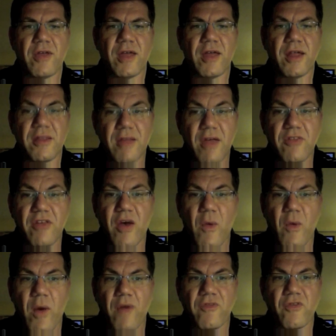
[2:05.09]
It does,
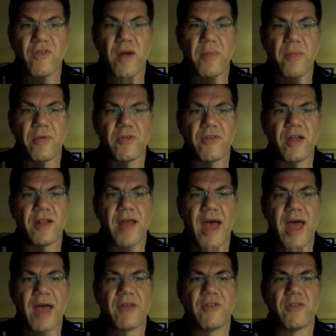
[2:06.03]
however, represent
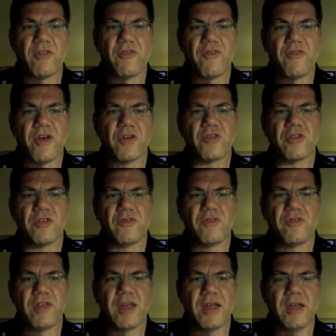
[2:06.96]
x as a function of
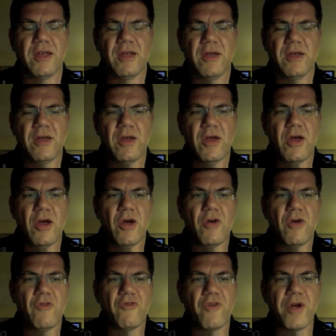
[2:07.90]
t.
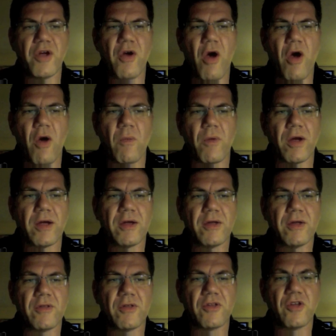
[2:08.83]
For your homework,
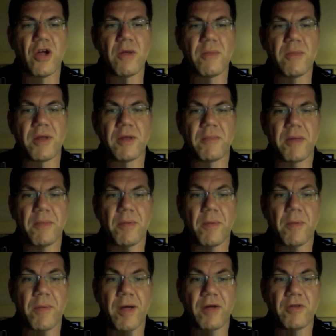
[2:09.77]
determine and be
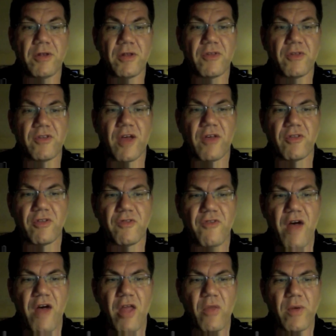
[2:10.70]
prepared to discuss the
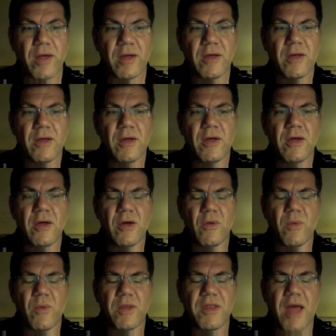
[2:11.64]
following.
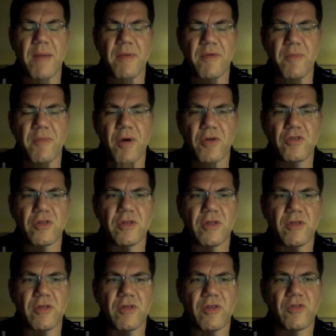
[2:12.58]
What type of motion
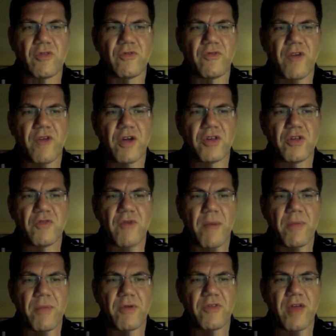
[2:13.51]
does this function
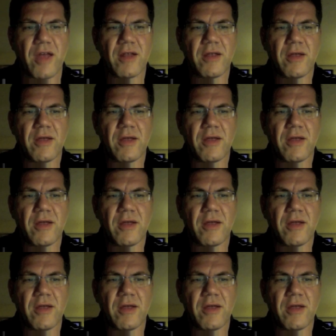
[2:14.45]
represent?